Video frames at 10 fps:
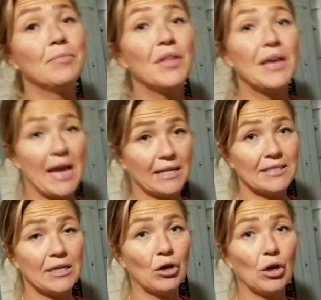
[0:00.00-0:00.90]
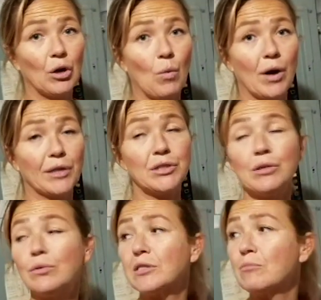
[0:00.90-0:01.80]
the next thing you're going to want to
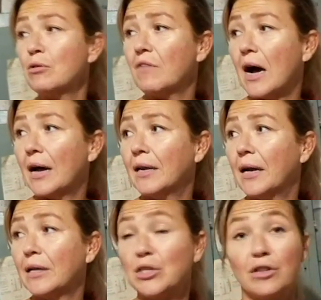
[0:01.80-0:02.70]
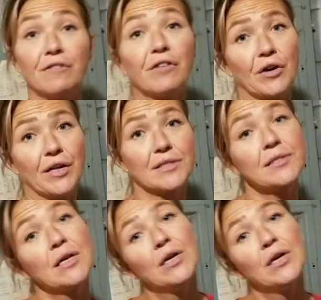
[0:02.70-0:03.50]
do is move on to the furnace.